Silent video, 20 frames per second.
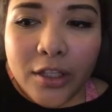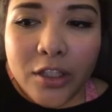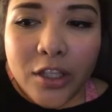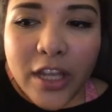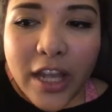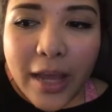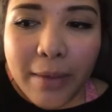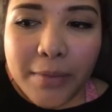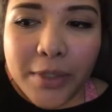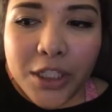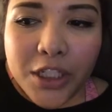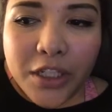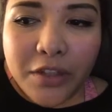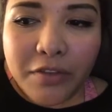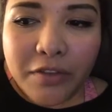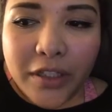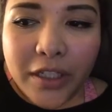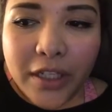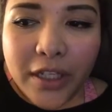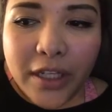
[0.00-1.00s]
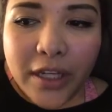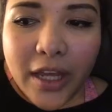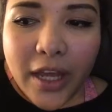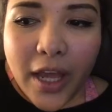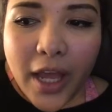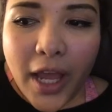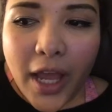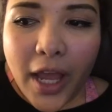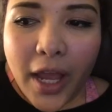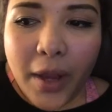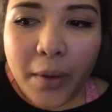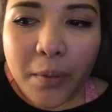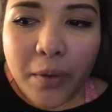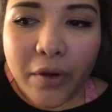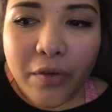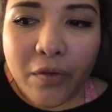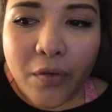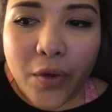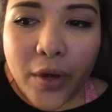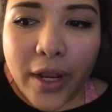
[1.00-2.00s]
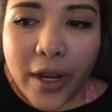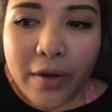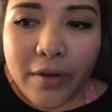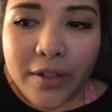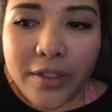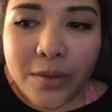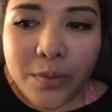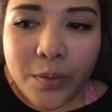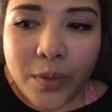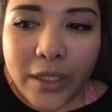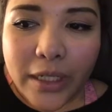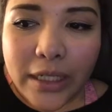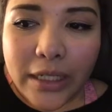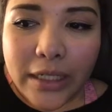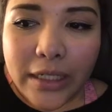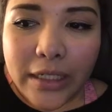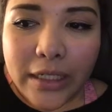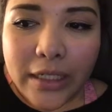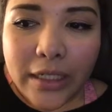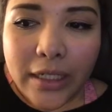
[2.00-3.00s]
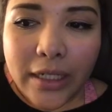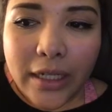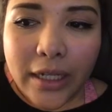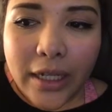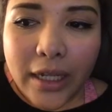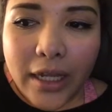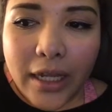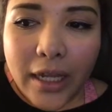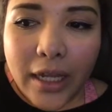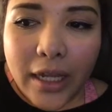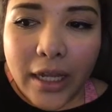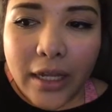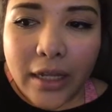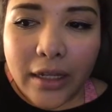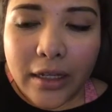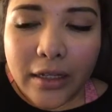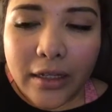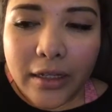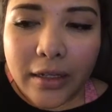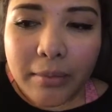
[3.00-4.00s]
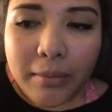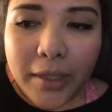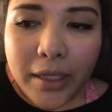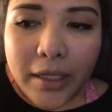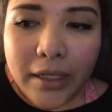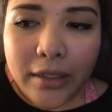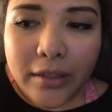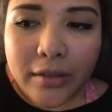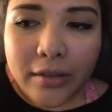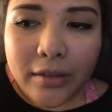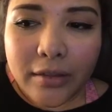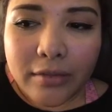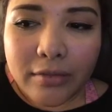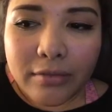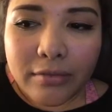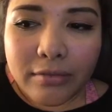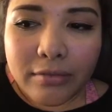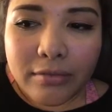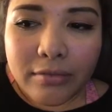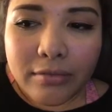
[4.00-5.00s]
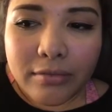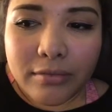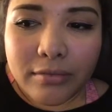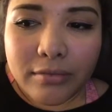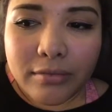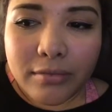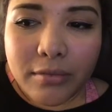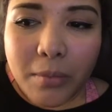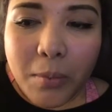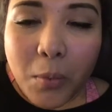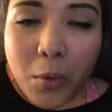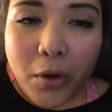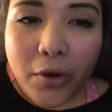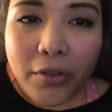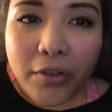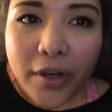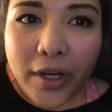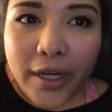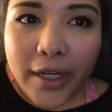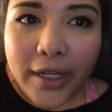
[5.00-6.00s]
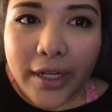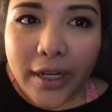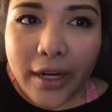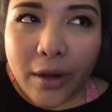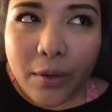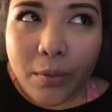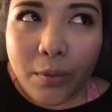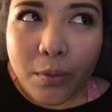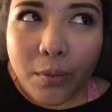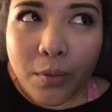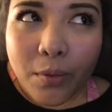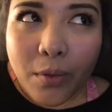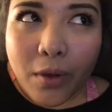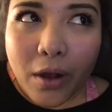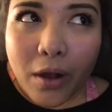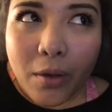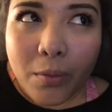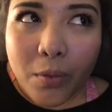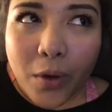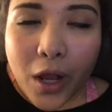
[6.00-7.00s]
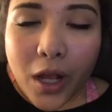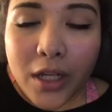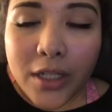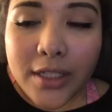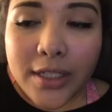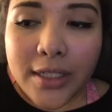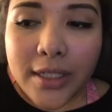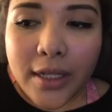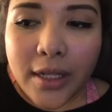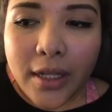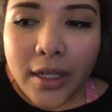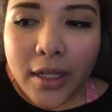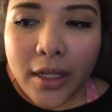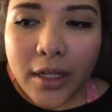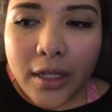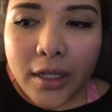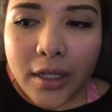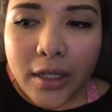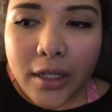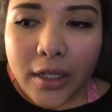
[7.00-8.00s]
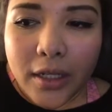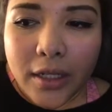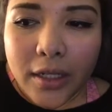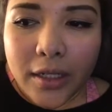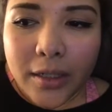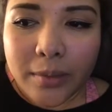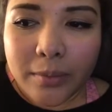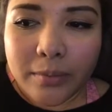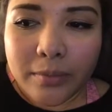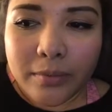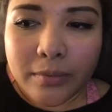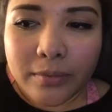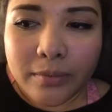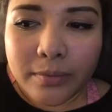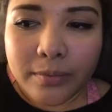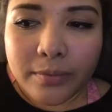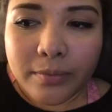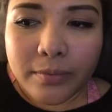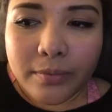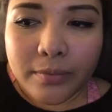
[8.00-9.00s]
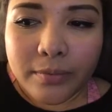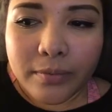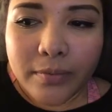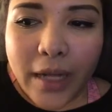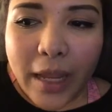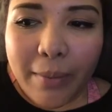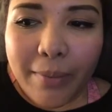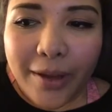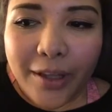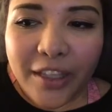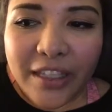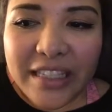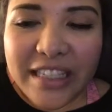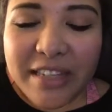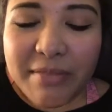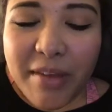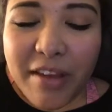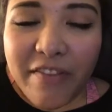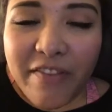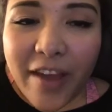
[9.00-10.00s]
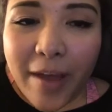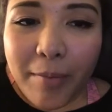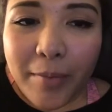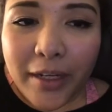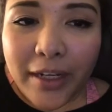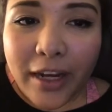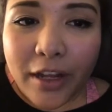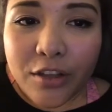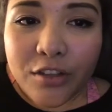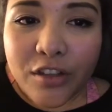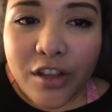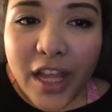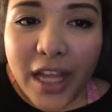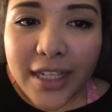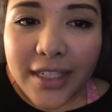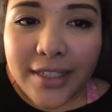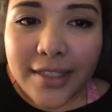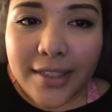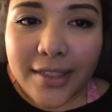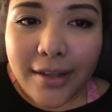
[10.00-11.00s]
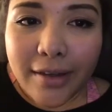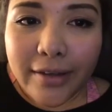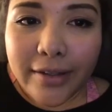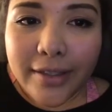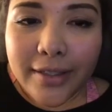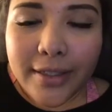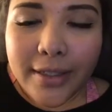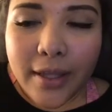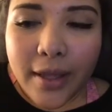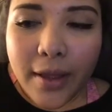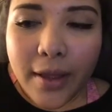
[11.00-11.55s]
So yeah, I'm a shift lead. I work 40 hours a week. I make more than I did at Ross. I barely see my family now, so that sucks.